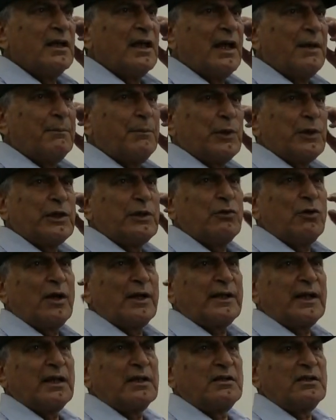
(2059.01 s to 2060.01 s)
and putting your
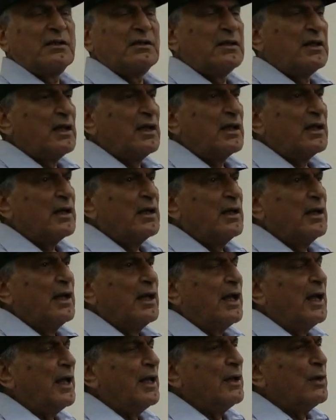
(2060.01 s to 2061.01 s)
attention there
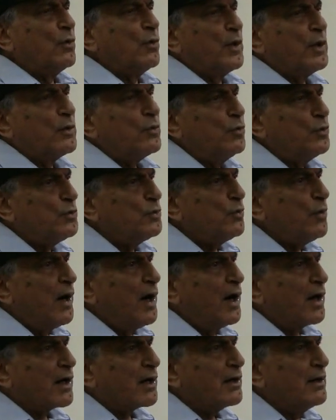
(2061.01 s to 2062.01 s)
and knowing who you
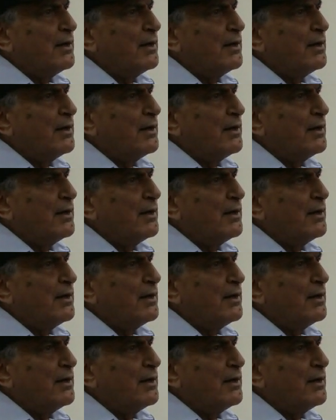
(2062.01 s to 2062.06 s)
are.